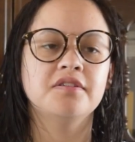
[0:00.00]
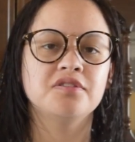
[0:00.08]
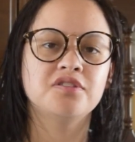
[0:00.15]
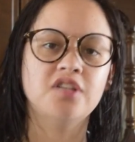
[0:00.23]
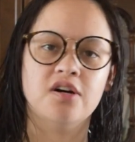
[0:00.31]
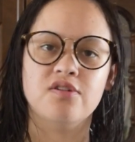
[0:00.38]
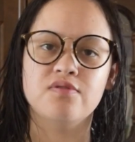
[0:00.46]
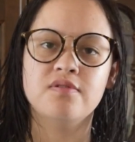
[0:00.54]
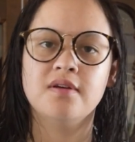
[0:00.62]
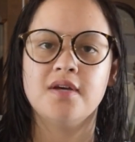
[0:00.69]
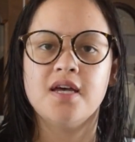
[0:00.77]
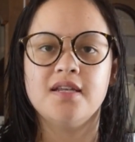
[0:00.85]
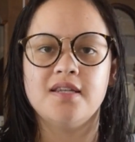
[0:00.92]

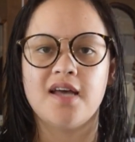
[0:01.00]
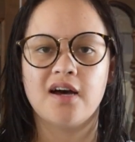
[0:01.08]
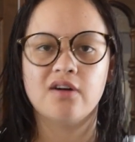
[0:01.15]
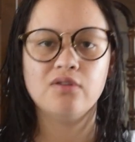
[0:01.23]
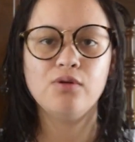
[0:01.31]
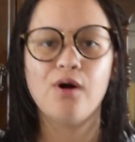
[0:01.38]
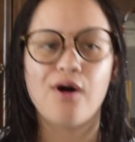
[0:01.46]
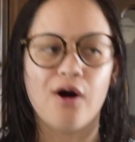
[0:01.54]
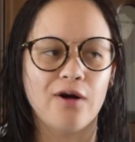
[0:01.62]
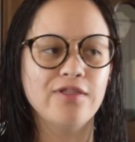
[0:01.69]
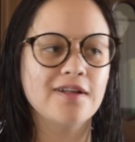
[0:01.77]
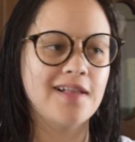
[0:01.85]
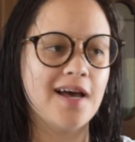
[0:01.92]
so now
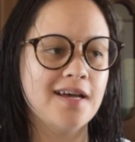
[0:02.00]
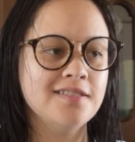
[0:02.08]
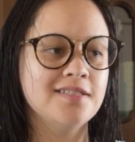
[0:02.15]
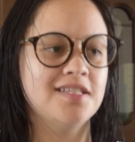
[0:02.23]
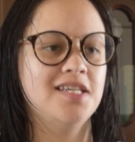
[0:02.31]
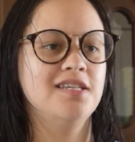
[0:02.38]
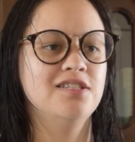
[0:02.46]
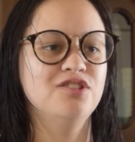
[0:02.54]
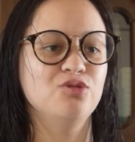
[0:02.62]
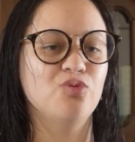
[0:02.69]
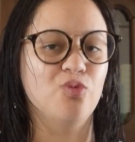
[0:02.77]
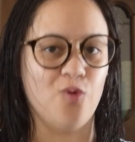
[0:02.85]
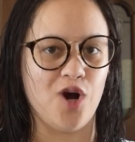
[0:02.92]
all the glass is
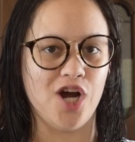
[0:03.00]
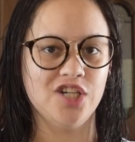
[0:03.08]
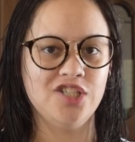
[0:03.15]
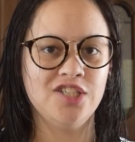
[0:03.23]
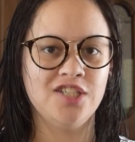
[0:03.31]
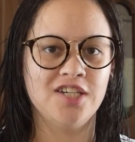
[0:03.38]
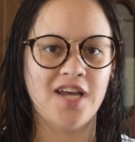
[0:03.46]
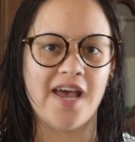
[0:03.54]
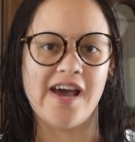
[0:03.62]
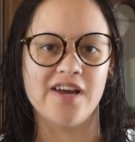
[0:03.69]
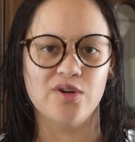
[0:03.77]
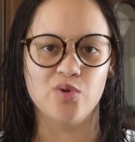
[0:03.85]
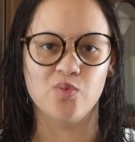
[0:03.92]
washed
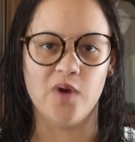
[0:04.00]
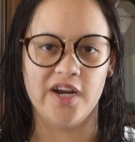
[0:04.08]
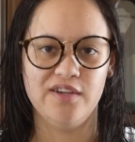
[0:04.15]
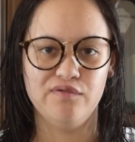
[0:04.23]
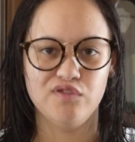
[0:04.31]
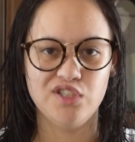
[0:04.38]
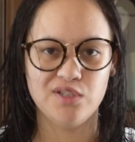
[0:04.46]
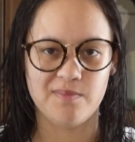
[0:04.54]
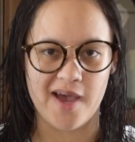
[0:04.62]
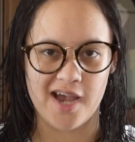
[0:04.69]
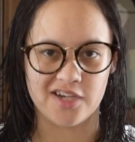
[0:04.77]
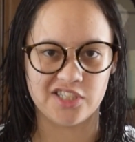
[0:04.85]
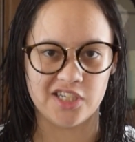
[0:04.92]
and ready for
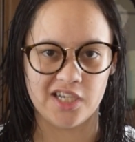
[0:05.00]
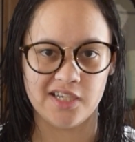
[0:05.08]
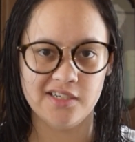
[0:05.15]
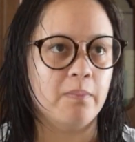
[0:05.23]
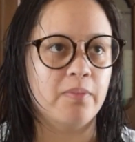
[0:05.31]
smashing.